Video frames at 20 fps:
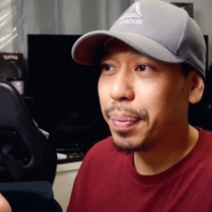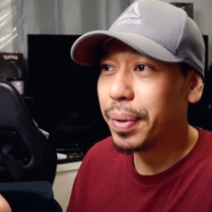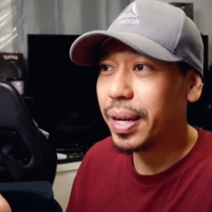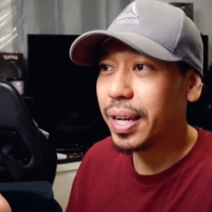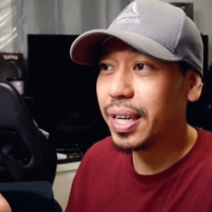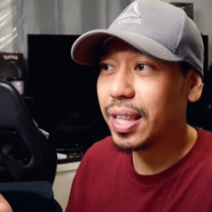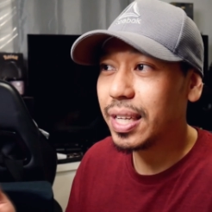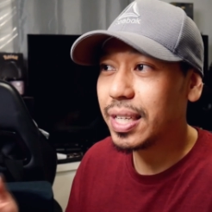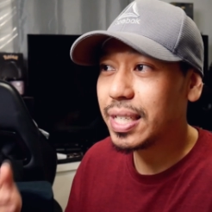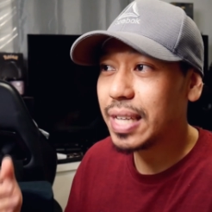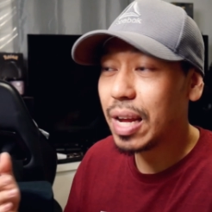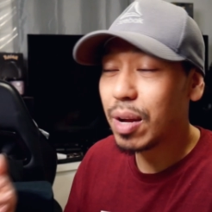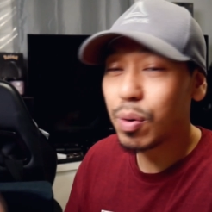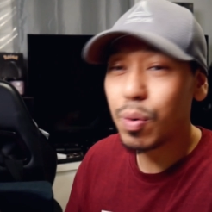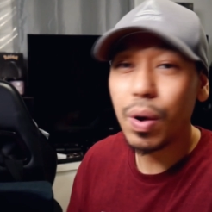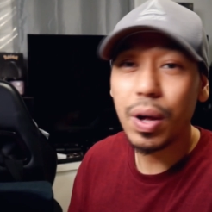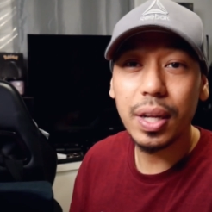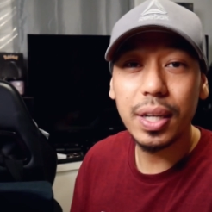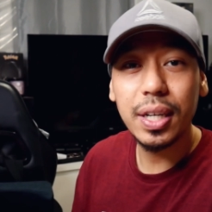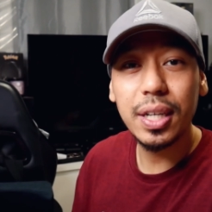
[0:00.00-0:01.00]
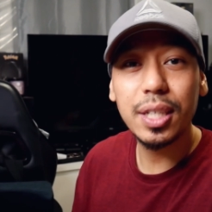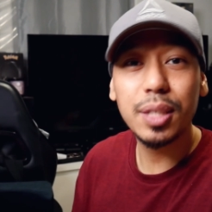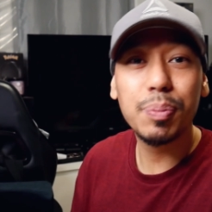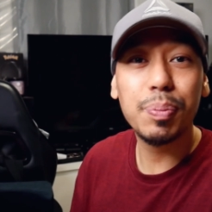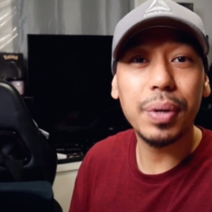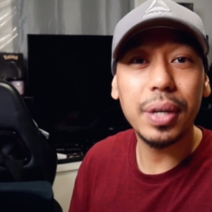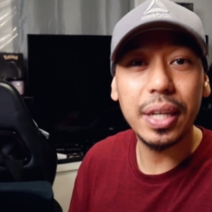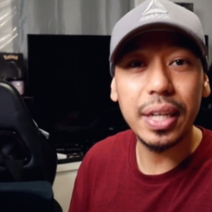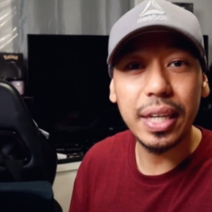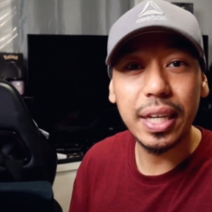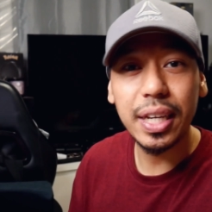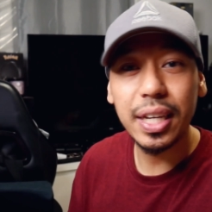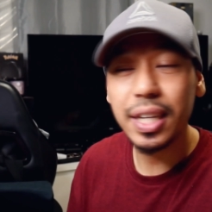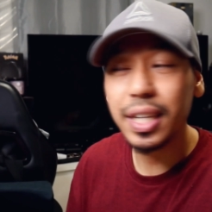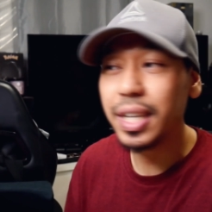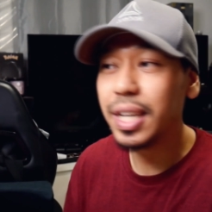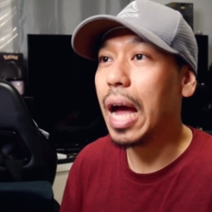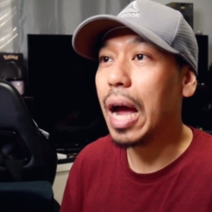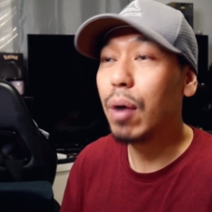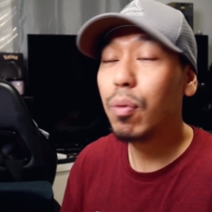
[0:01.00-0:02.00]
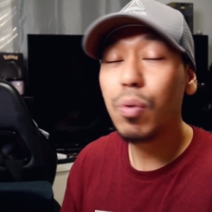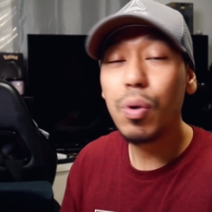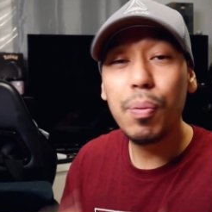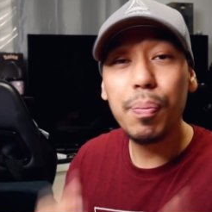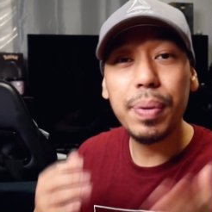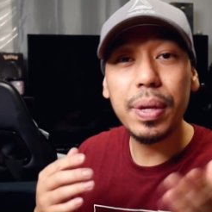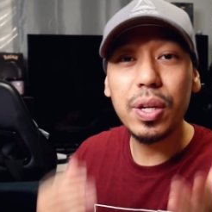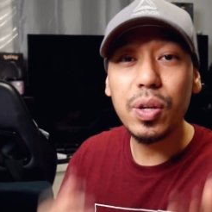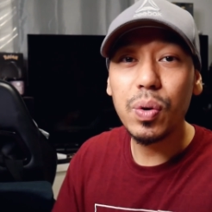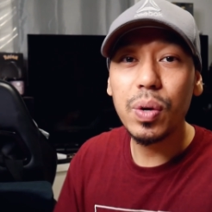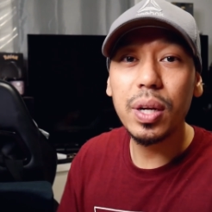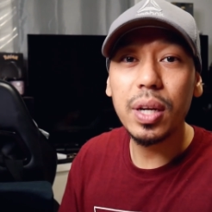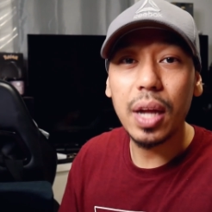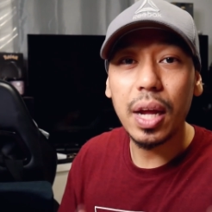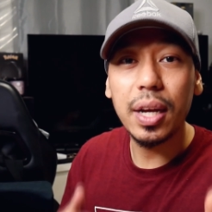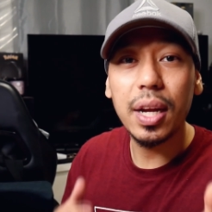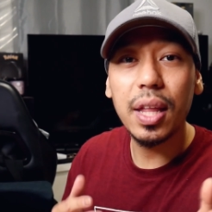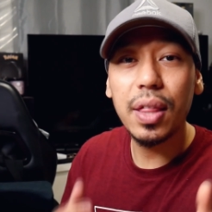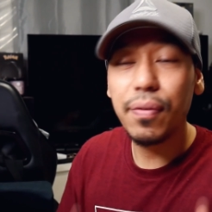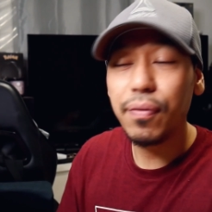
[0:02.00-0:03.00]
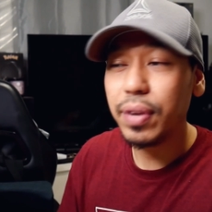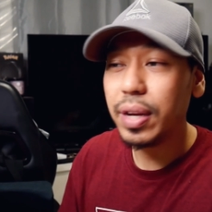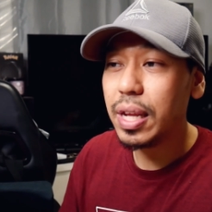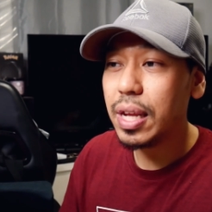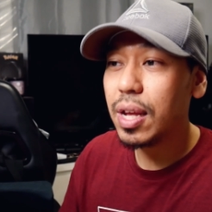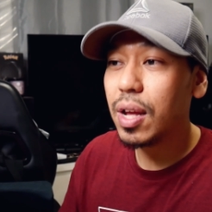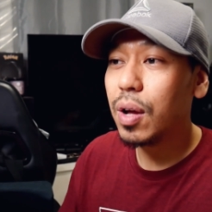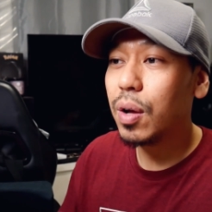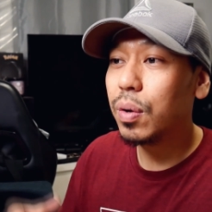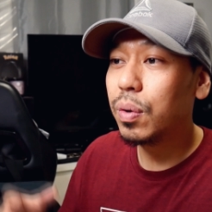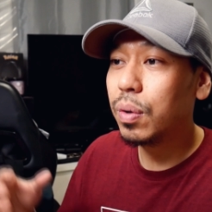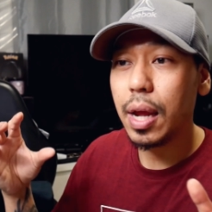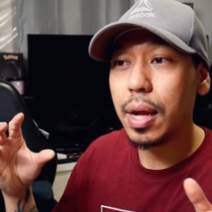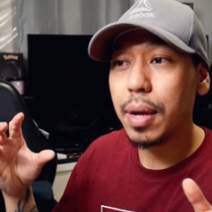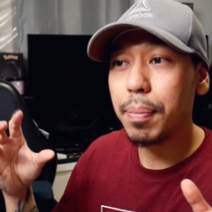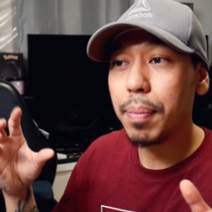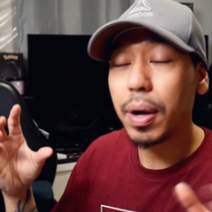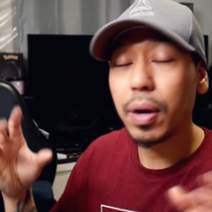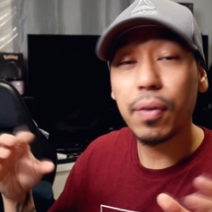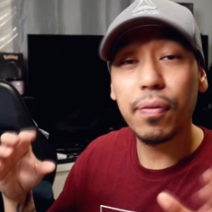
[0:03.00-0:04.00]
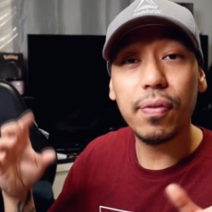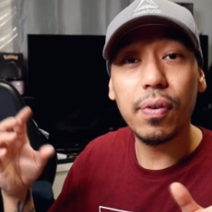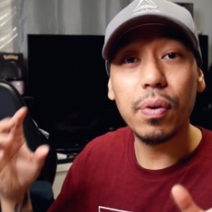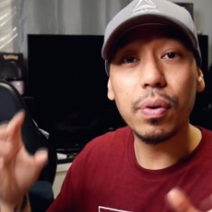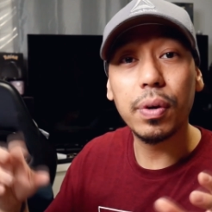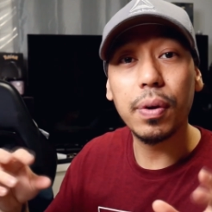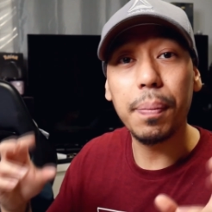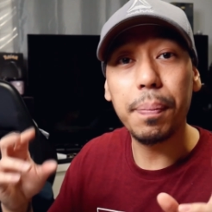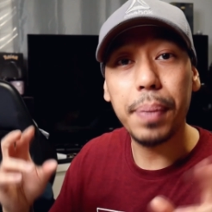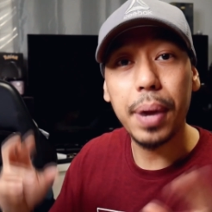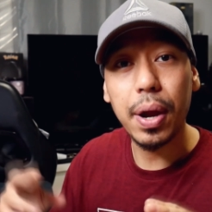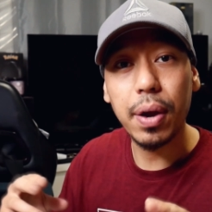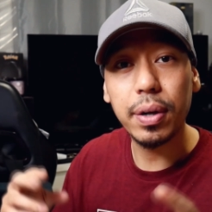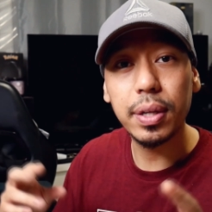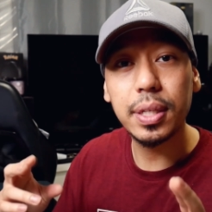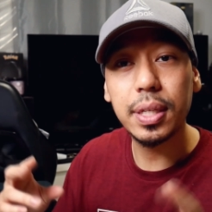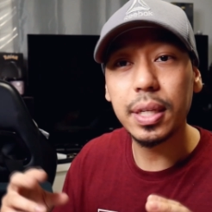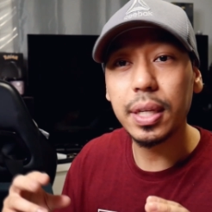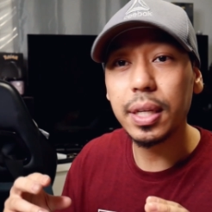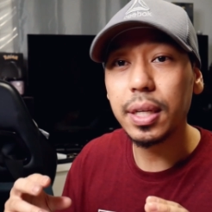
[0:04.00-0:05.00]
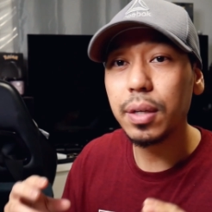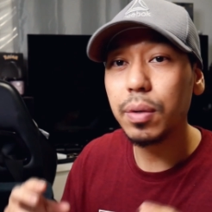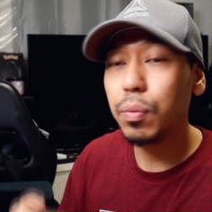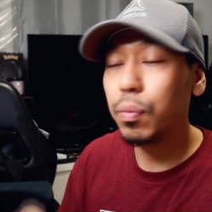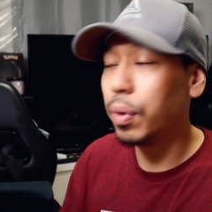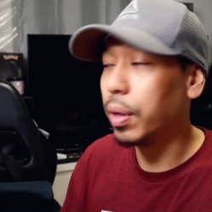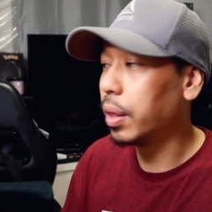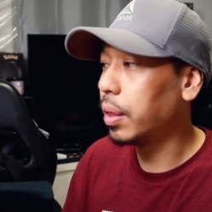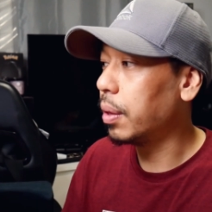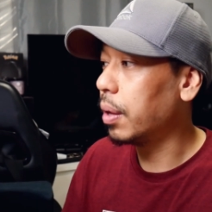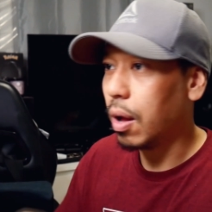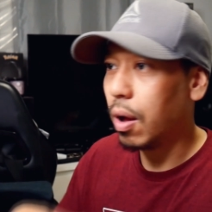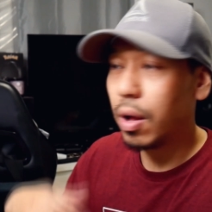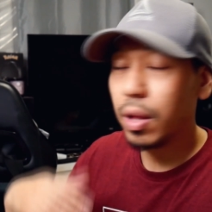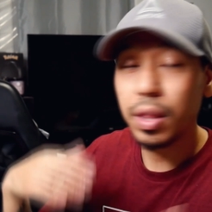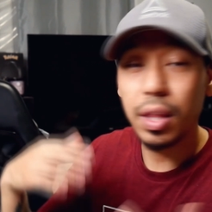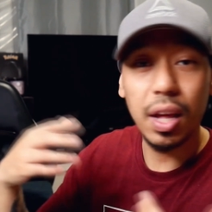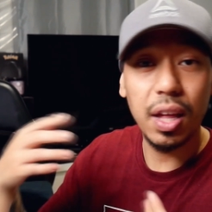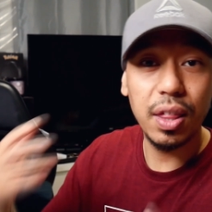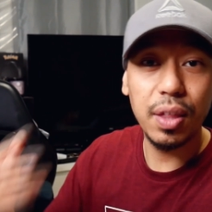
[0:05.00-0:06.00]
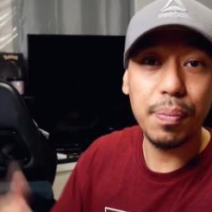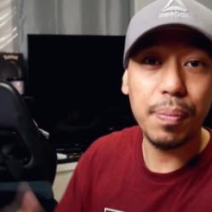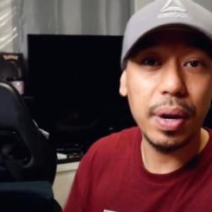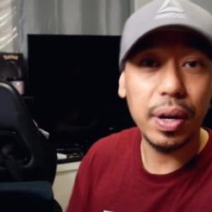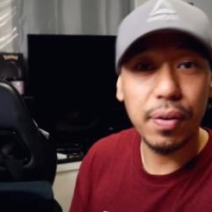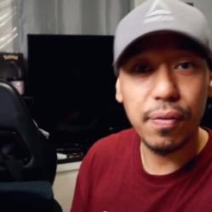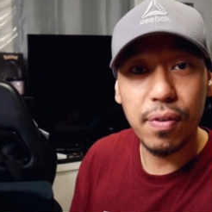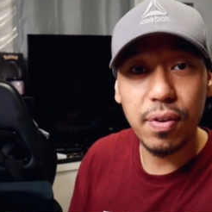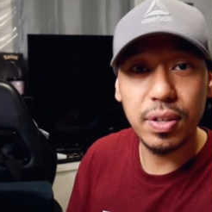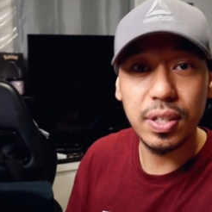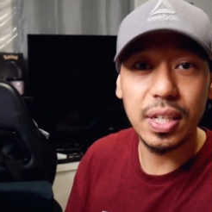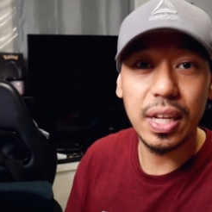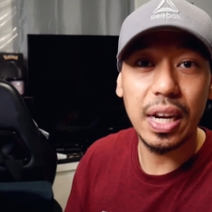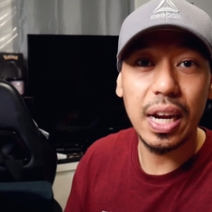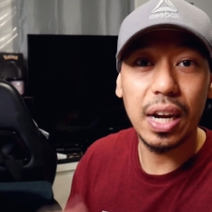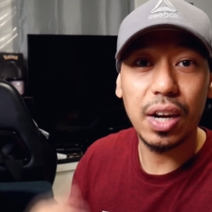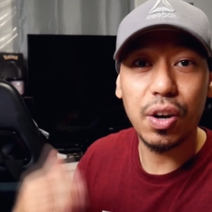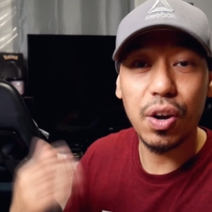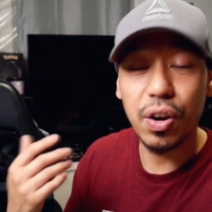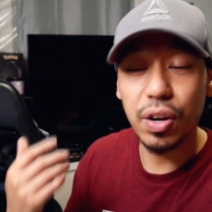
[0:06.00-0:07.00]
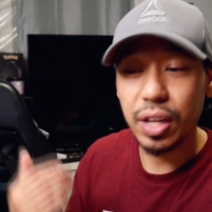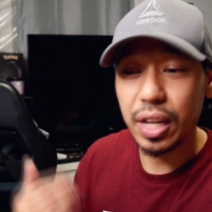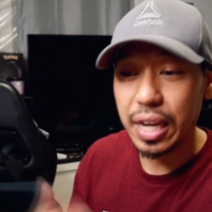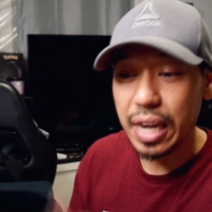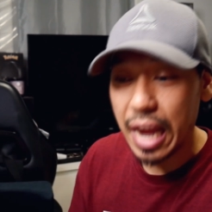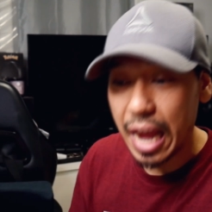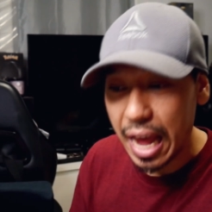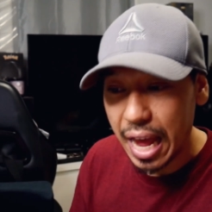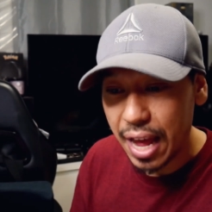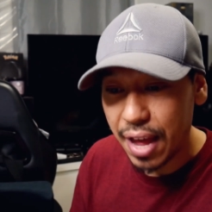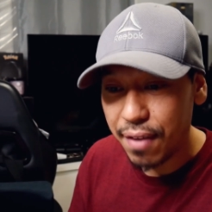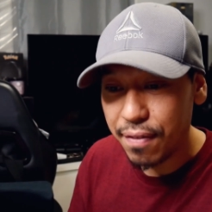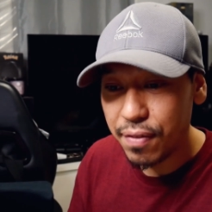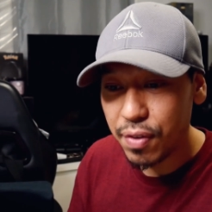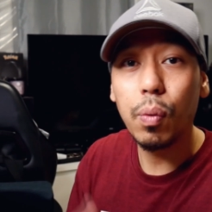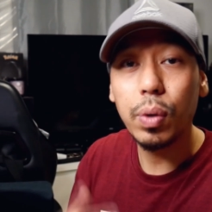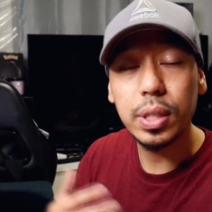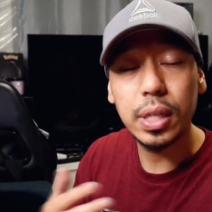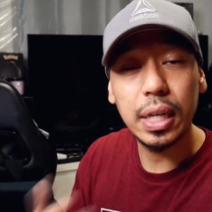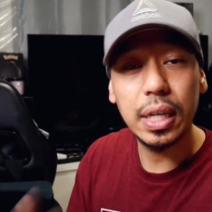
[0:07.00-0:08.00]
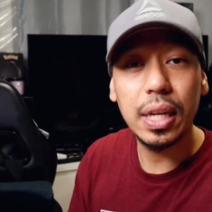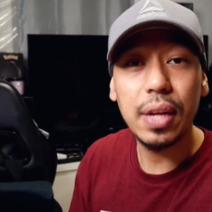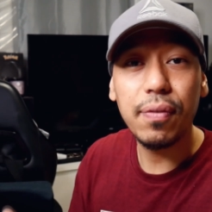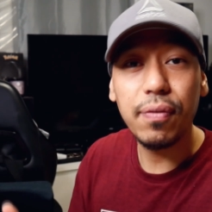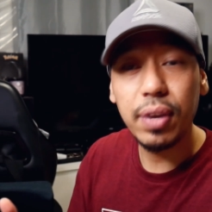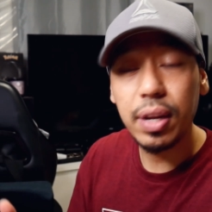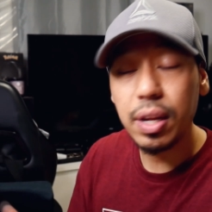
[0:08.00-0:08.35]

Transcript: But the sound quality is pretty good. I will be doing another video, a microphone comparison with all the other microphones that I currently have, which I did